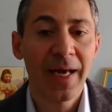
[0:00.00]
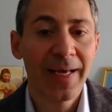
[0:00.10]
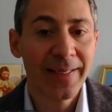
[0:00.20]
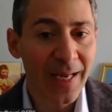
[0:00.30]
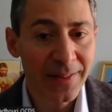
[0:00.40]

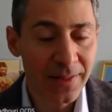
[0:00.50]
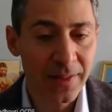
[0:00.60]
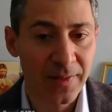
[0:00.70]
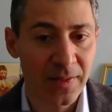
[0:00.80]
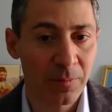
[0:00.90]
a
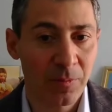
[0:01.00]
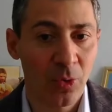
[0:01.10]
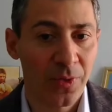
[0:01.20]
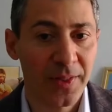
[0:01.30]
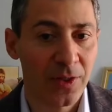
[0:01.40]
catechism
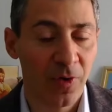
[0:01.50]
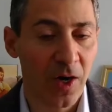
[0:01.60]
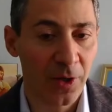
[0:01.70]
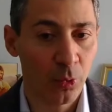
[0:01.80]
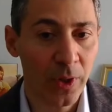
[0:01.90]
on the
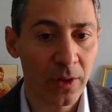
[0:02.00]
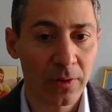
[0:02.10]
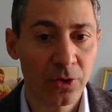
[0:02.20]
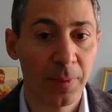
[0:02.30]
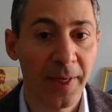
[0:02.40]
divine will
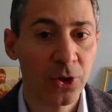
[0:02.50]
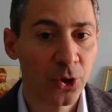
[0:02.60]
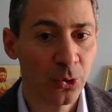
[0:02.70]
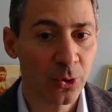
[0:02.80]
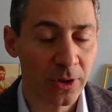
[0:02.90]
to make
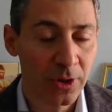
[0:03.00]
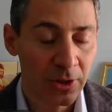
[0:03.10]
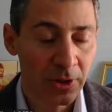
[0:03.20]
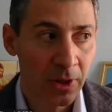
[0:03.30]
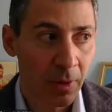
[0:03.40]
sure
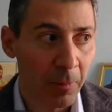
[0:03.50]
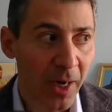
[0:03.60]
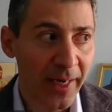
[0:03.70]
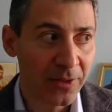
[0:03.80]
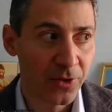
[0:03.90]

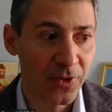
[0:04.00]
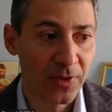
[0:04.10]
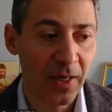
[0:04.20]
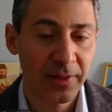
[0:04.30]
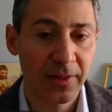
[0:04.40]
my
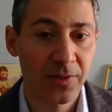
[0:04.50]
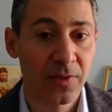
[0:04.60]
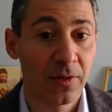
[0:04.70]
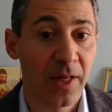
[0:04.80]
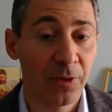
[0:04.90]
understanding is
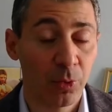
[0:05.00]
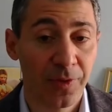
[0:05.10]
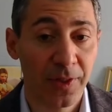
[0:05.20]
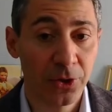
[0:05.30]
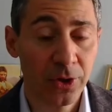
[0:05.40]
in line with
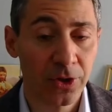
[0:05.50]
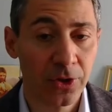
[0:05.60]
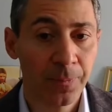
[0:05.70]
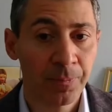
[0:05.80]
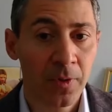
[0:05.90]
the
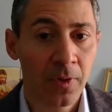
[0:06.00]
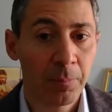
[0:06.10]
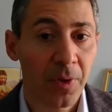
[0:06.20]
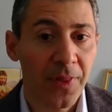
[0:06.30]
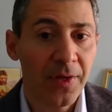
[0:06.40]
church,
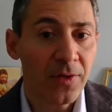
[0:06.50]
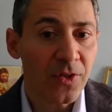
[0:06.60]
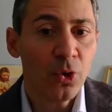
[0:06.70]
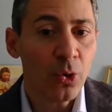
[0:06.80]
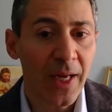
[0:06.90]
but there
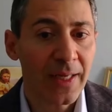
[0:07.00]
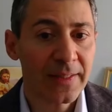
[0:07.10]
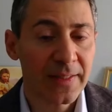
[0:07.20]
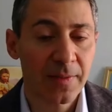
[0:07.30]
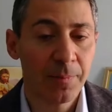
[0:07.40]
is no
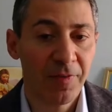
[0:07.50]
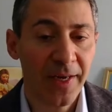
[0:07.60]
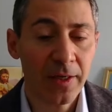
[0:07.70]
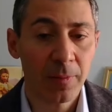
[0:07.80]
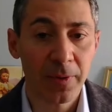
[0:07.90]
catechism
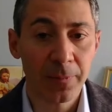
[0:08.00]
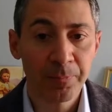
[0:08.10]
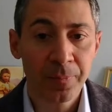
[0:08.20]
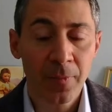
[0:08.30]
available.